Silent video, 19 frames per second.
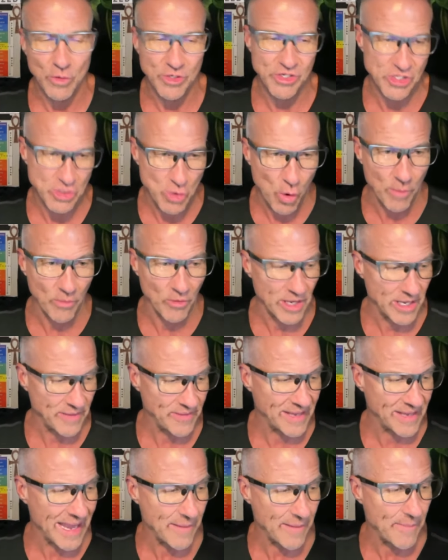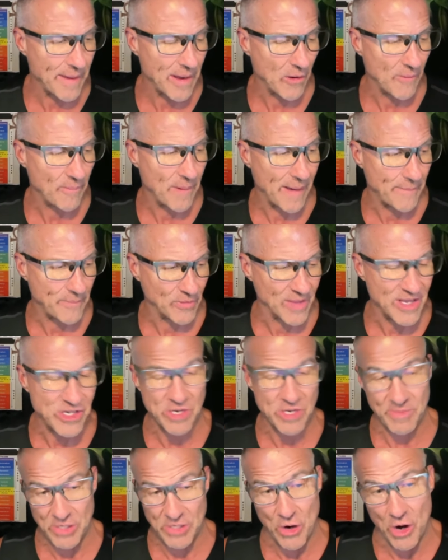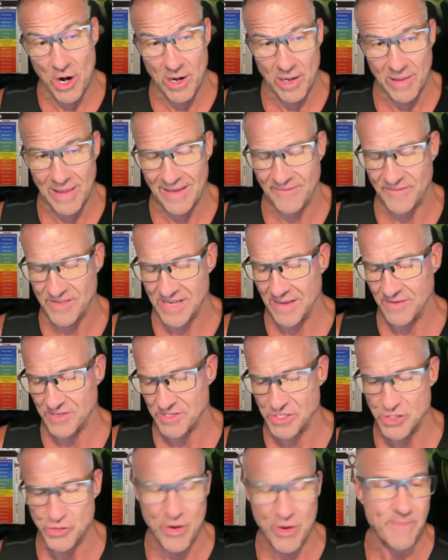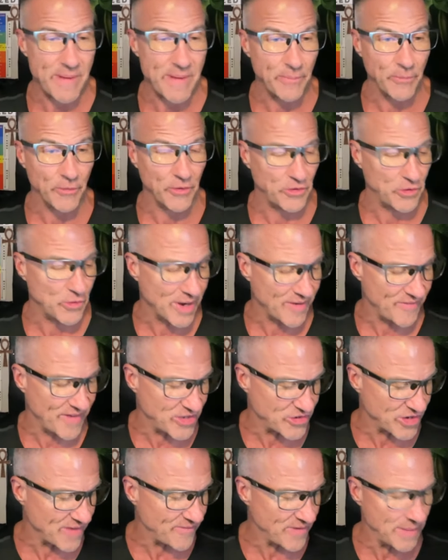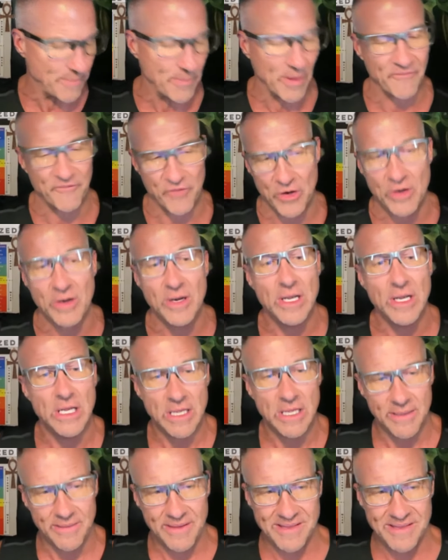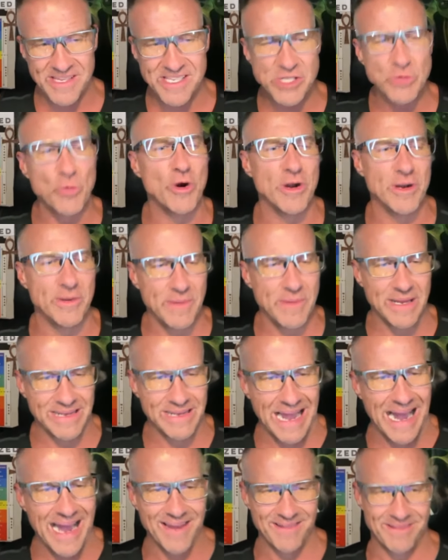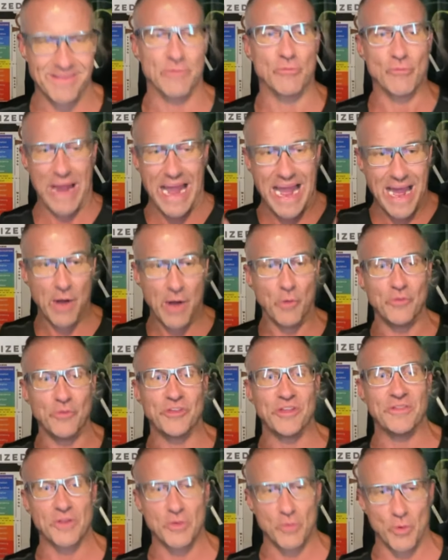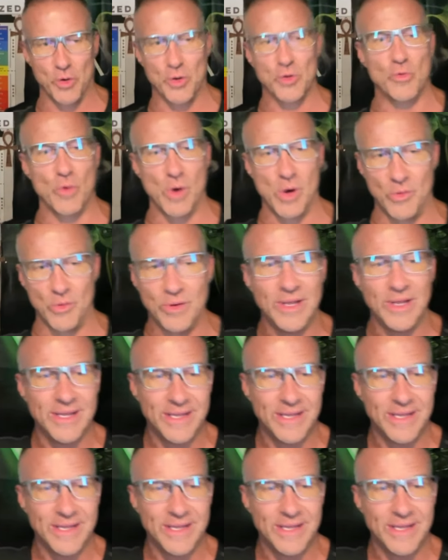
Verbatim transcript: which is normally in the gay male population. But there are a lot of obviously straight people that do have HIV. But for th- this is where it got the rounds and the quote unquote